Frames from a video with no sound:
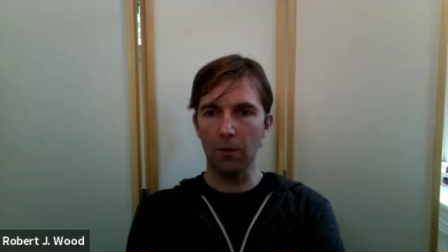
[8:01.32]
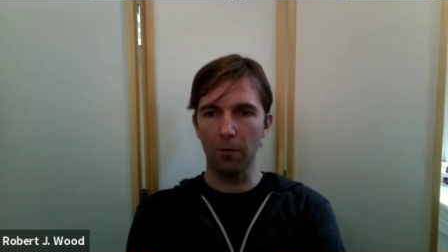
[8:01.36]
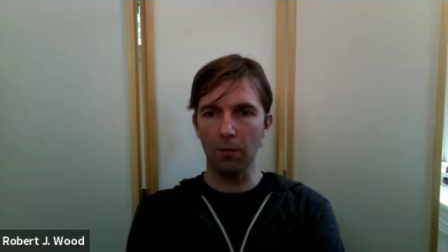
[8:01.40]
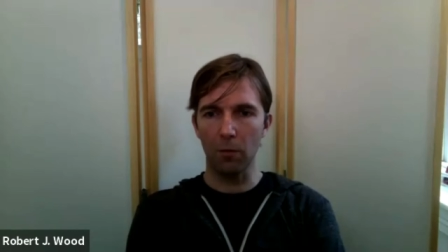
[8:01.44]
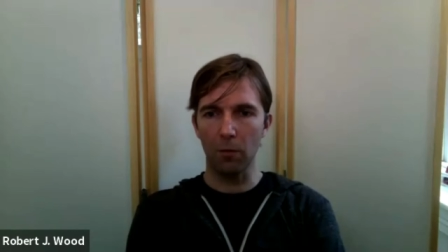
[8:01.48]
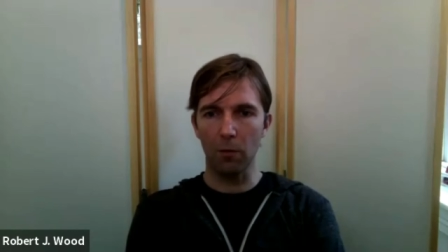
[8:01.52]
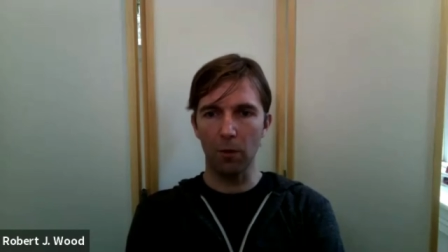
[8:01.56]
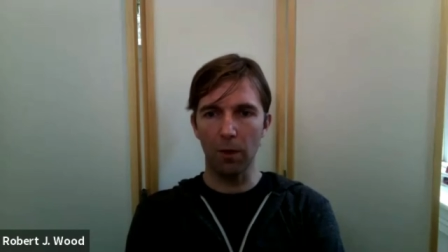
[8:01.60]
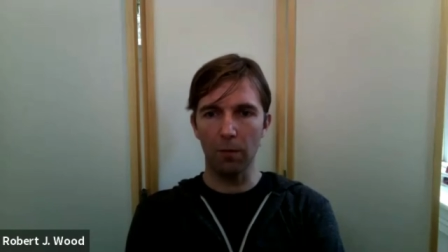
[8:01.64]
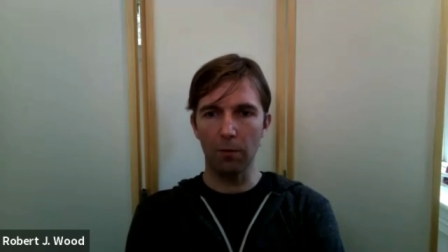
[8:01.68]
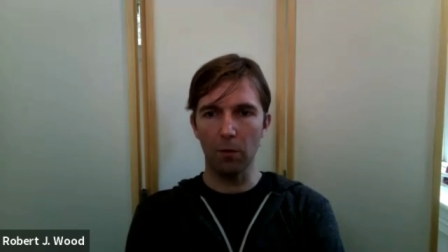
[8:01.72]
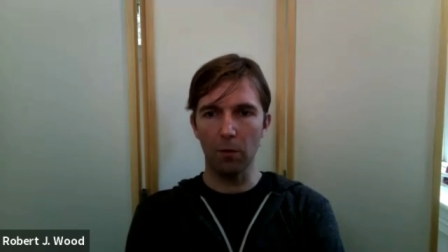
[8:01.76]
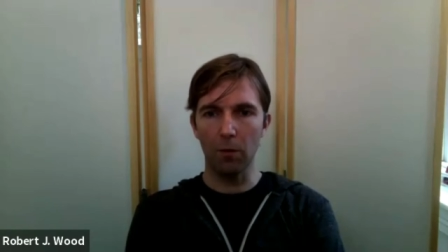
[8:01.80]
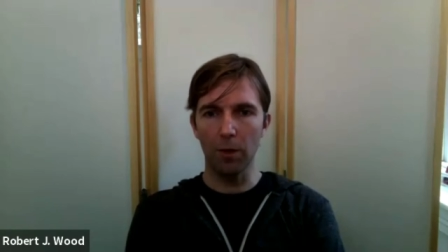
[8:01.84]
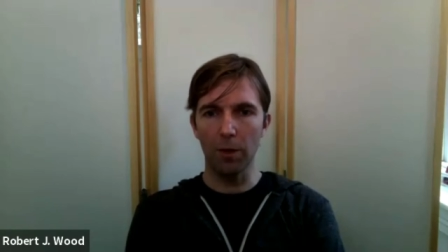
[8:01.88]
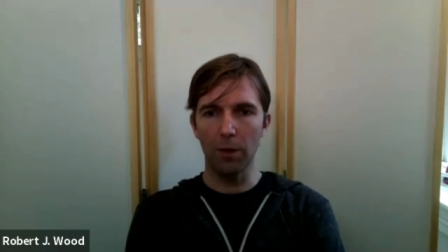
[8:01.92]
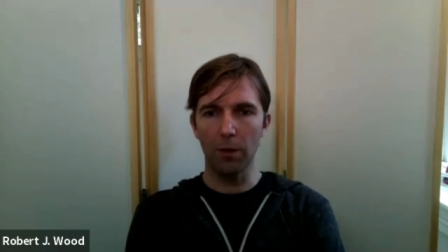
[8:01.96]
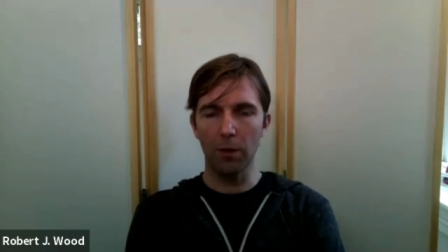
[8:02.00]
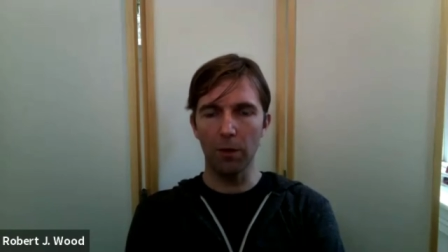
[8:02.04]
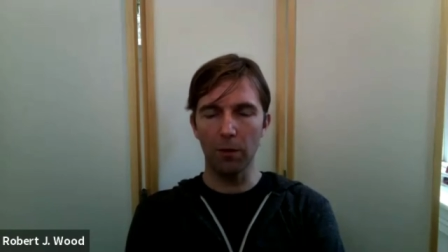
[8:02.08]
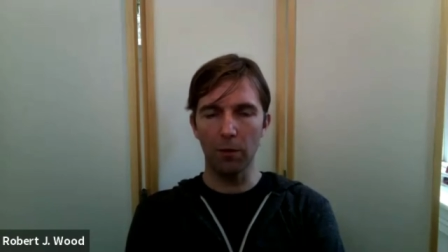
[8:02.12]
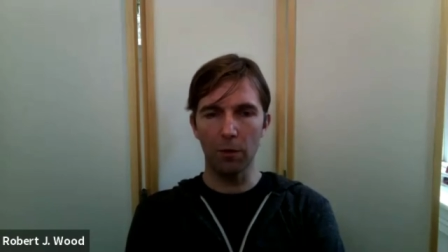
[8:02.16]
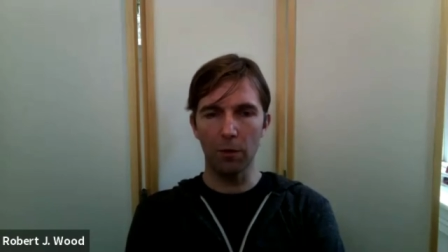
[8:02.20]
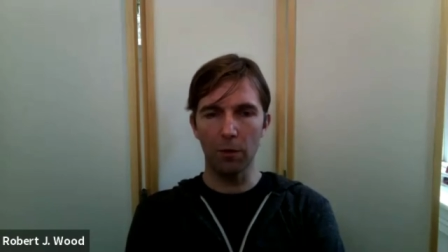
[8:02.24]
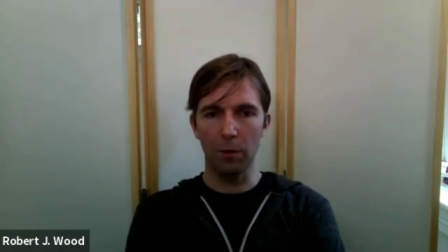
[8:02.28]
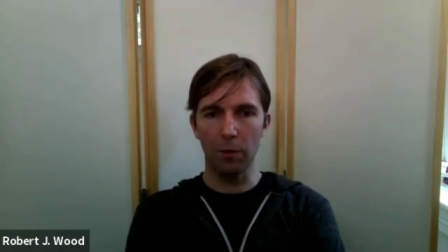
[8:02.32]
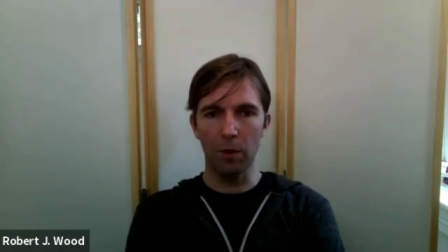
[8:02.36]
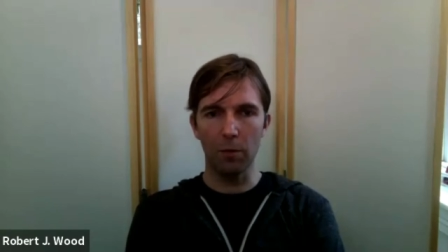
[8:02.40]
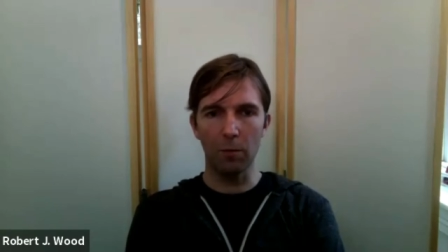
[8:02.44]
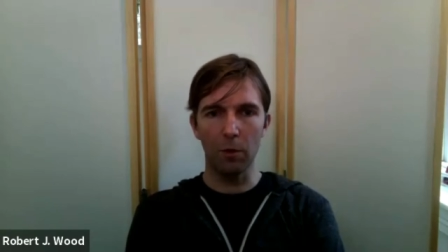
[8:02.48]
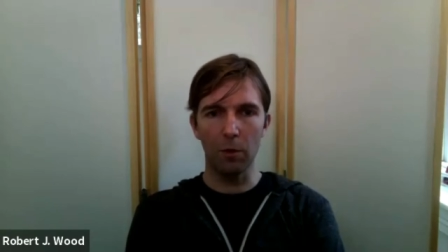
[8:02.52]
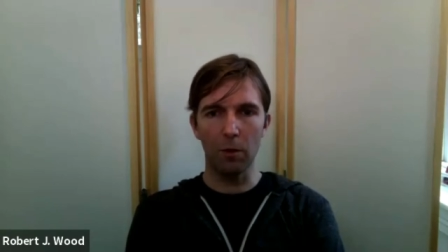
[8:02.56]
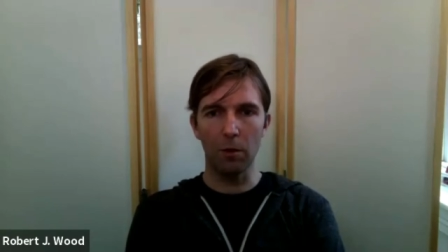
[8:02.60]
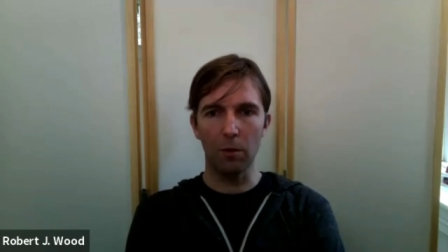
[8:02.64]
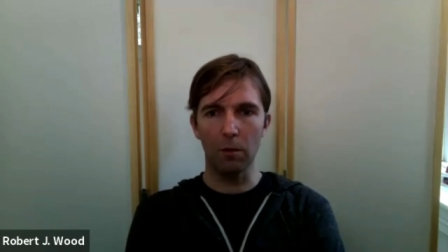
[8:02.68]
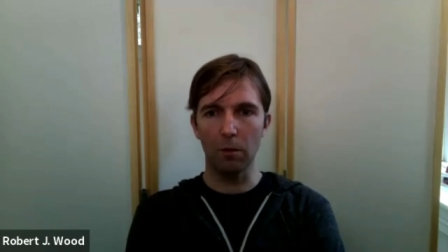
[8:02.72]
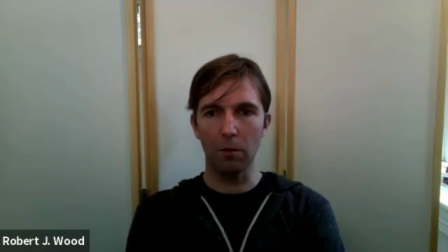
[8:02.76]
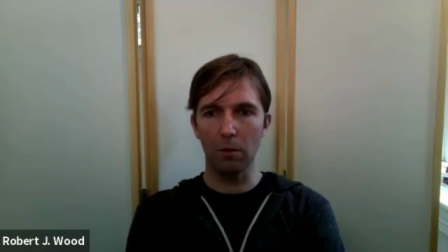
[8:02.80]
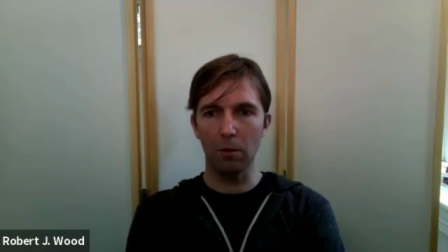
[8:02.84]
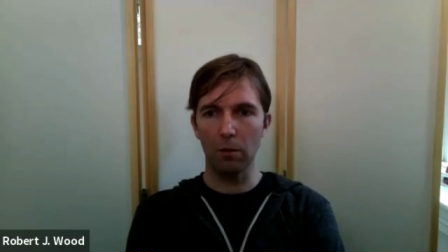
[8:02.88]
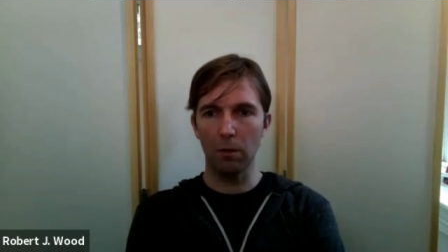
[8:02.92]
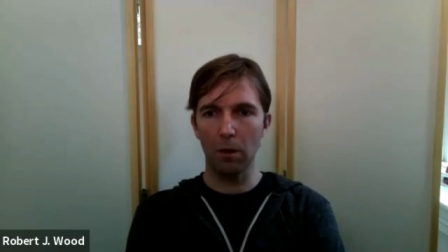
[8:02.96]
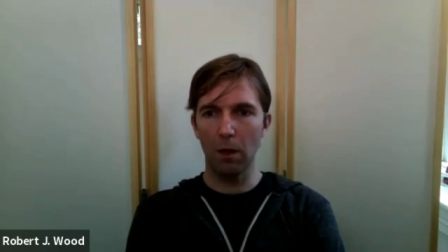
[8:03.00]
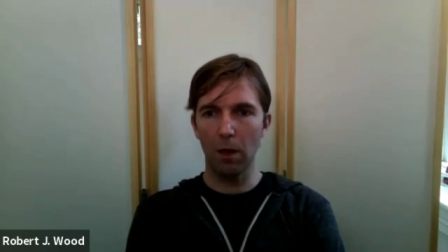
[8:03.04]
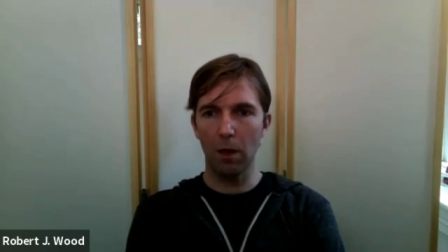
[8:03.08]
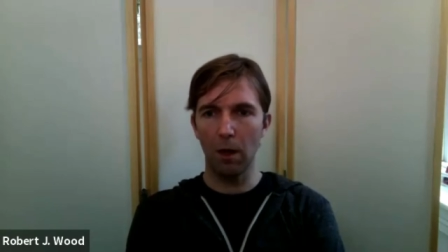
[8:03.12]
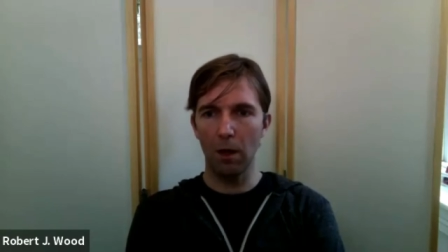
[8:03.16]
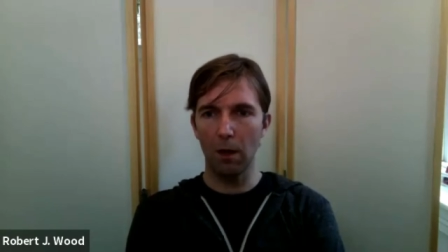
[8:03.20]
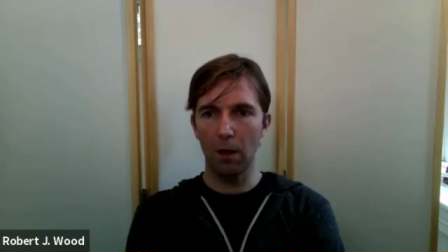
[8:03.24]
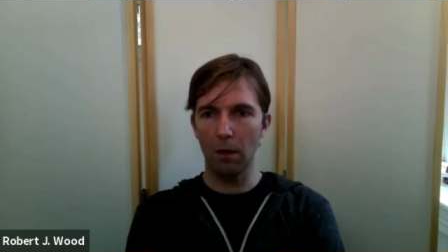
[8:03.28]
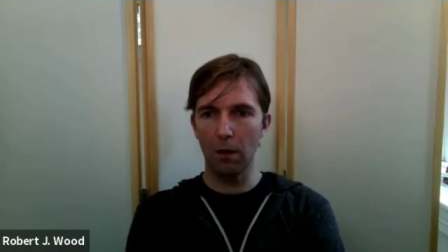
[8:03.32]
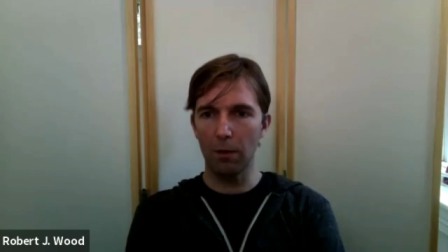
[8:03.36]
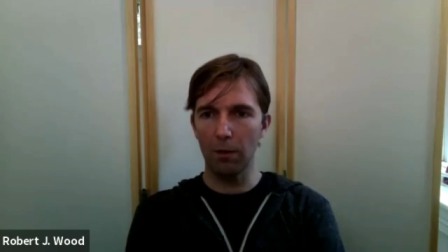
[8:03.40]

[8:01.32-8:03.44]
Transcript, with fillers: for whatever reason, there's minimal uh,